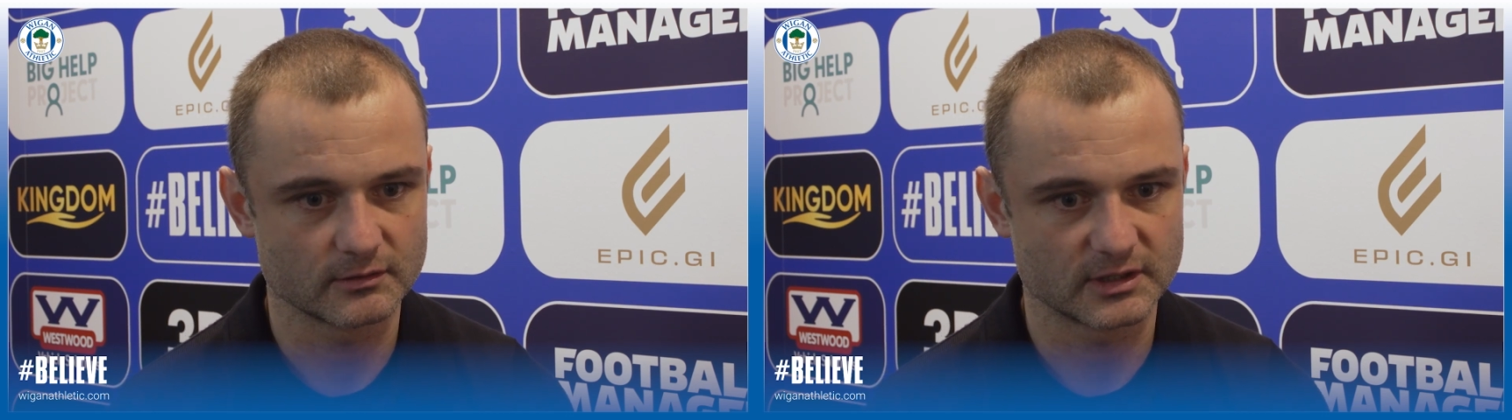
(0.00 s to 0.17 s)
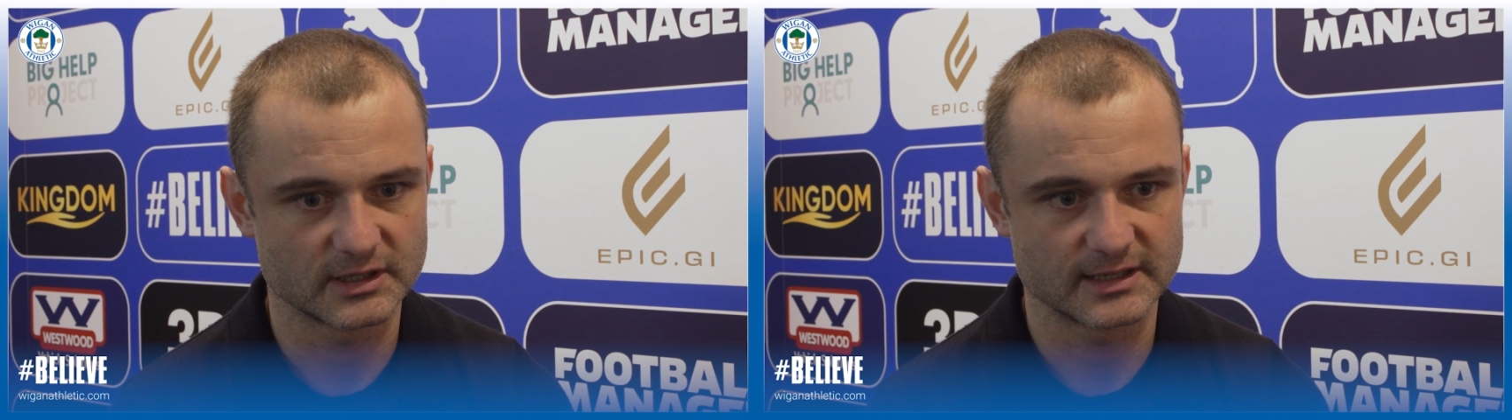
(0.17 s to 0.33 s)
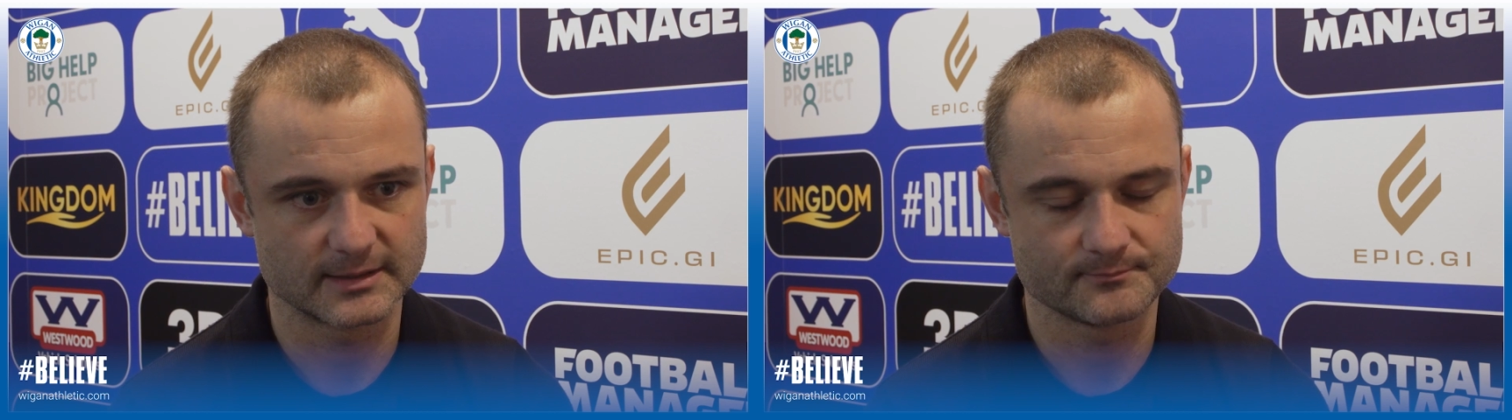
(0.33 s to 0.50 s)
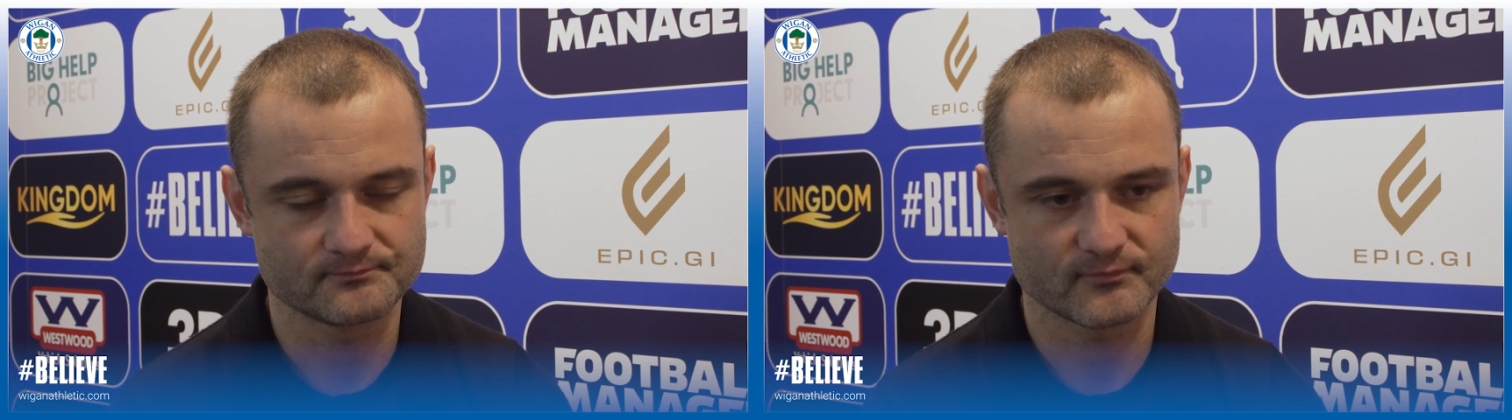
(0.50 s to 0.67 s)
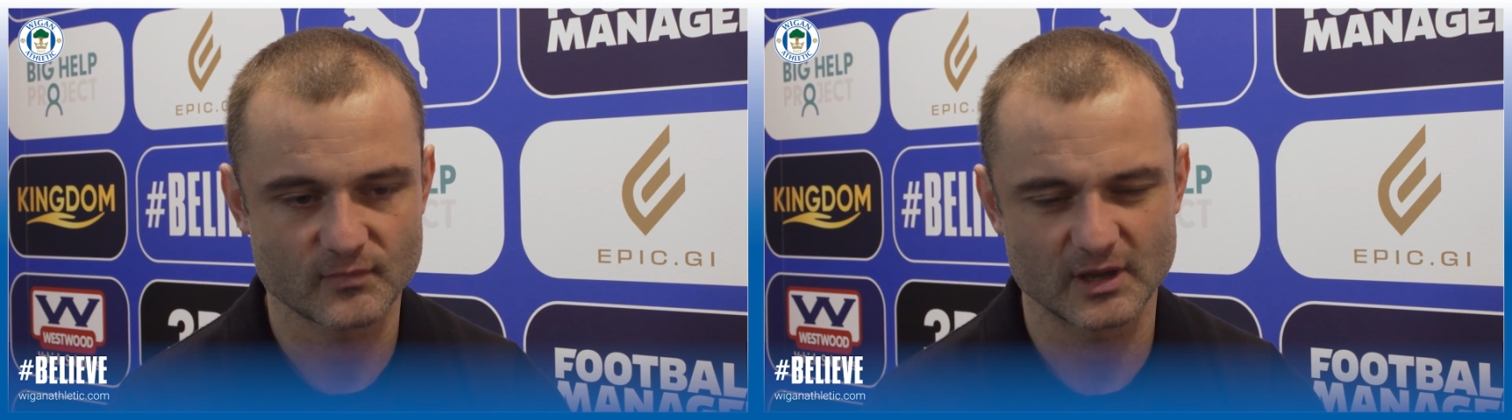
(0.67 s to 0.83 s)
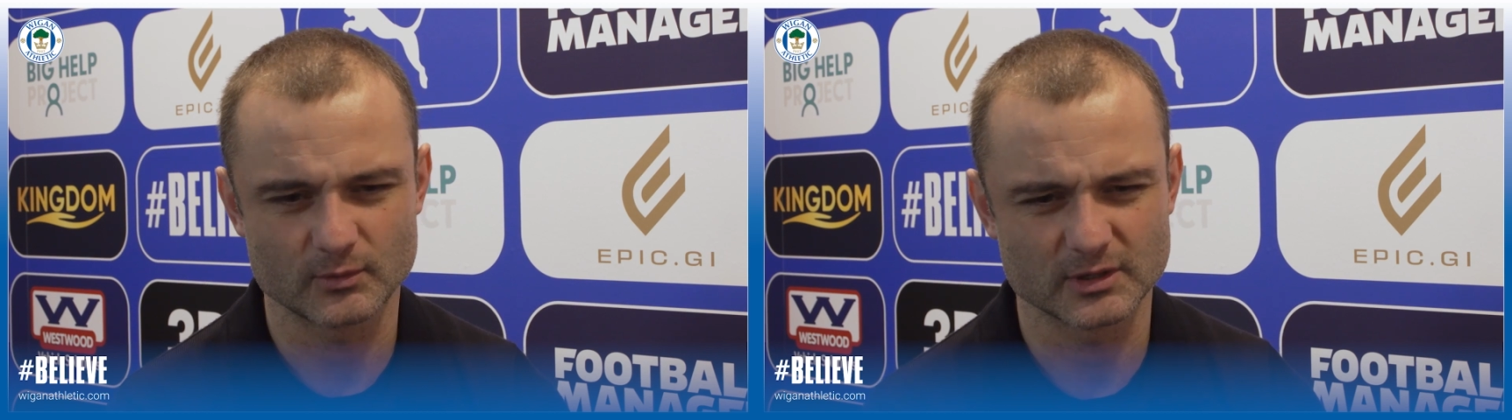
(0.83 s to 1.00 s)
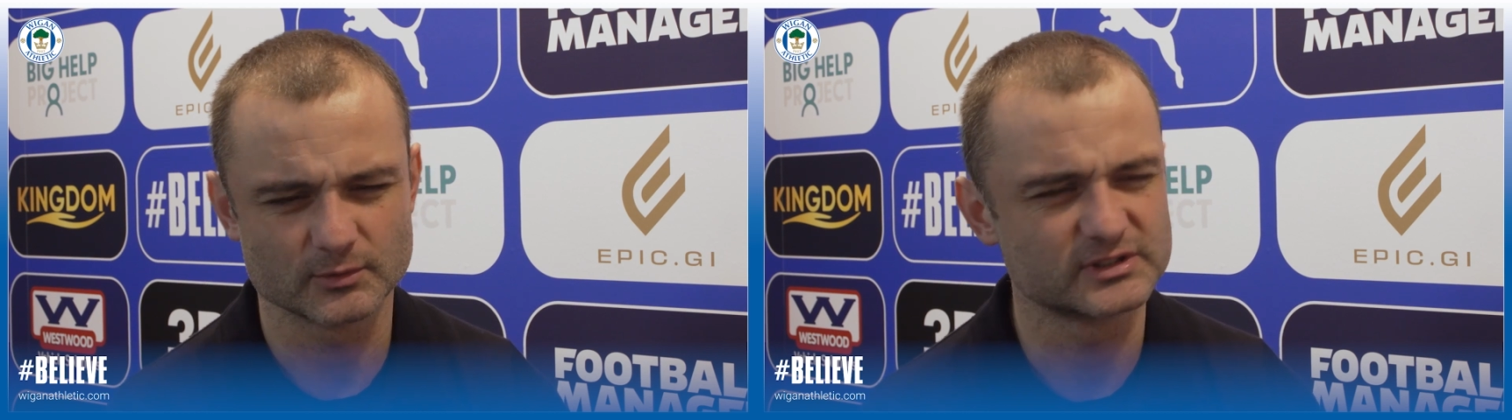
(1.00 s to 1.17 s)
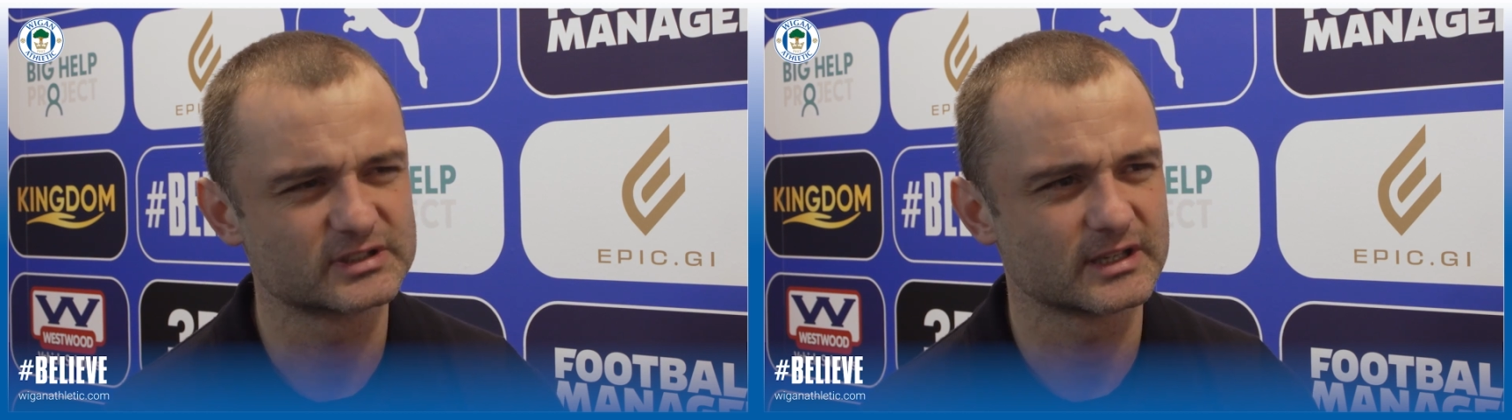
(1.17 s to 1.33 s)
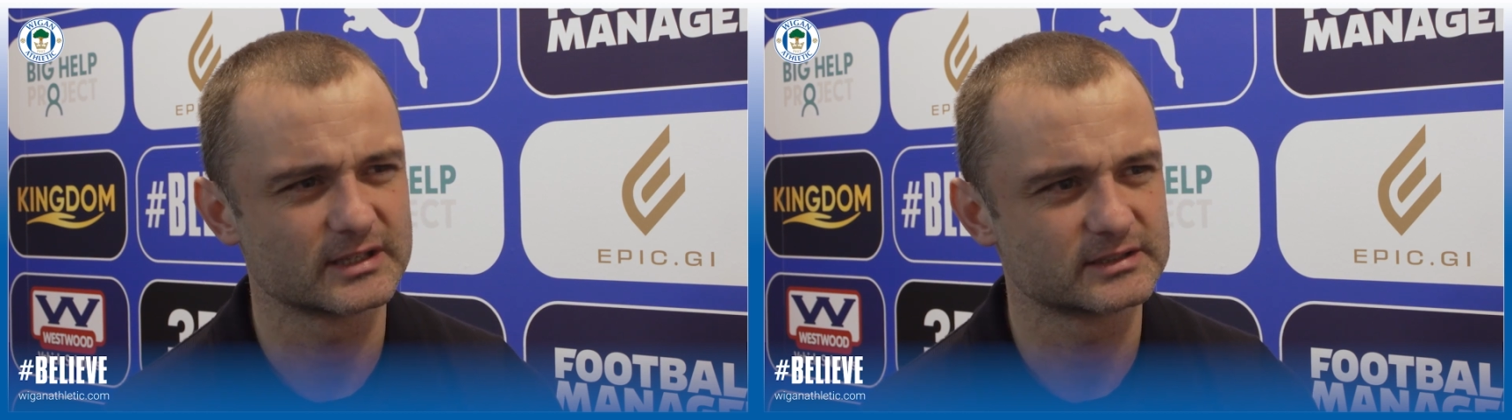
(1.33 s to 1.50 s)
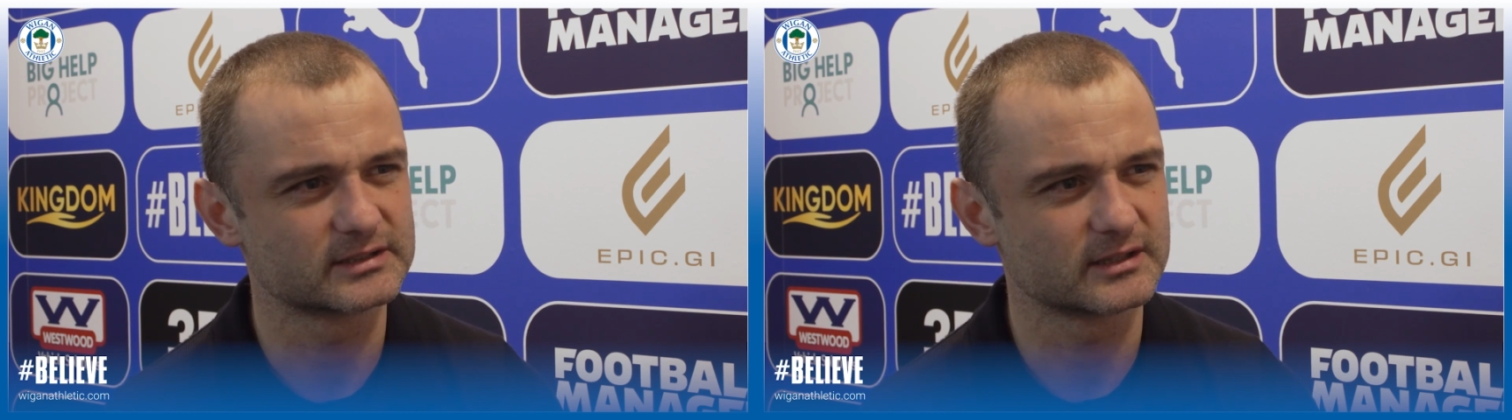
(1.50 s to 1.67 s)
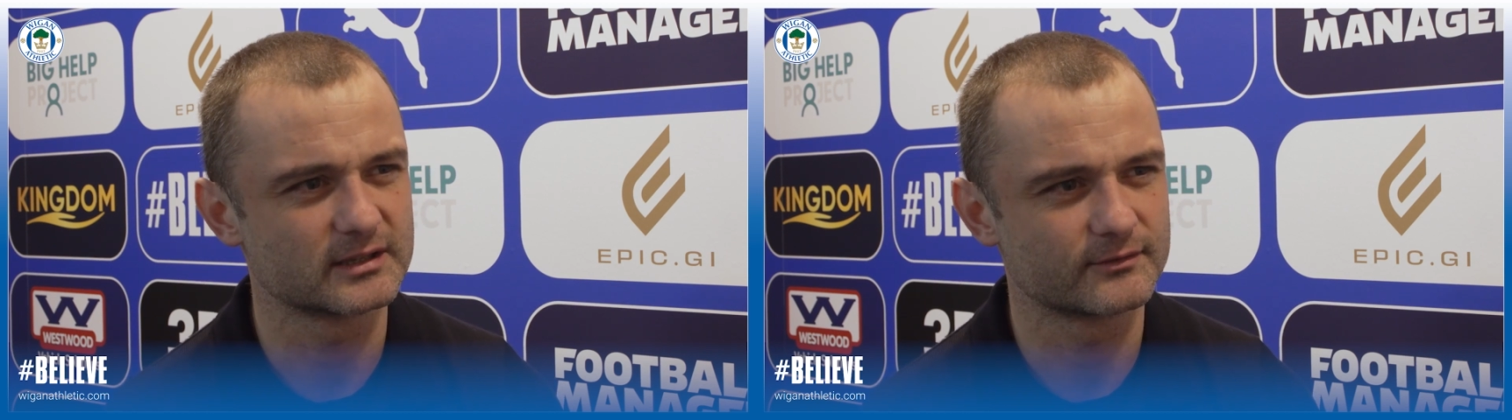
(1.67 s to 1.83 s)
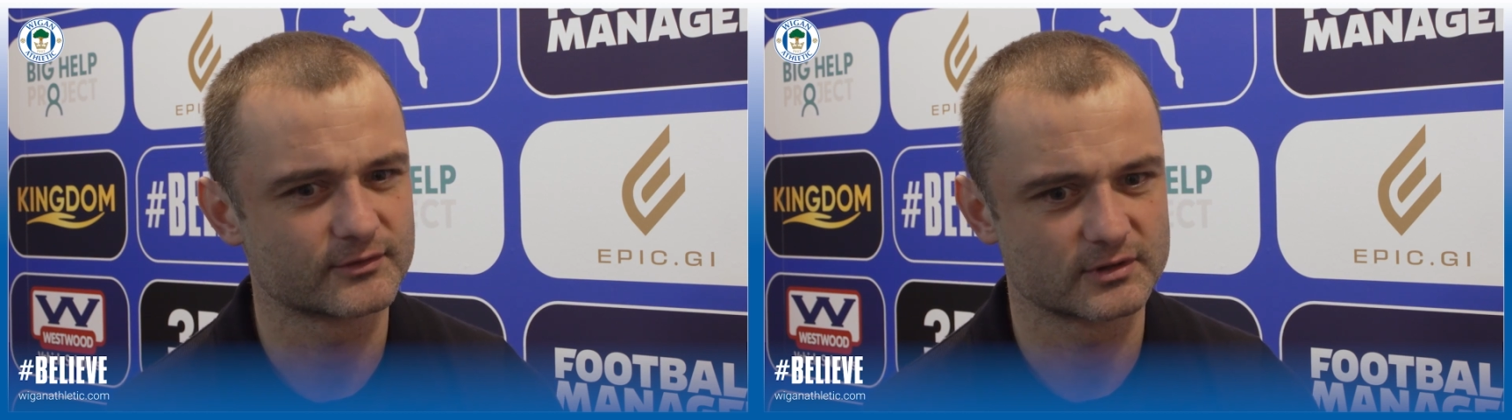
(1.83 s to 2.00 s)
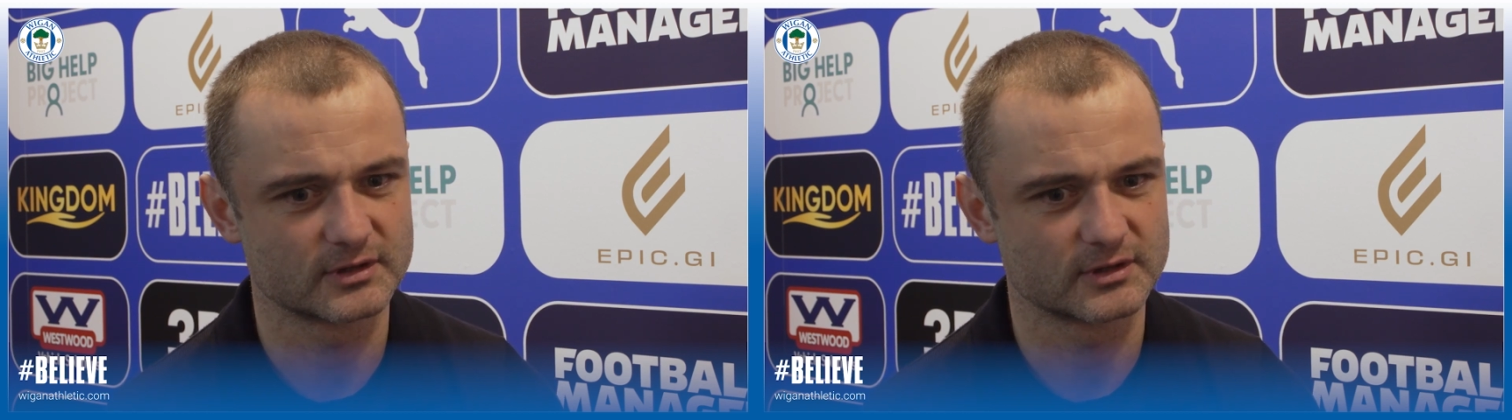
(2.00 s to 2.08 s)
And what I would say is that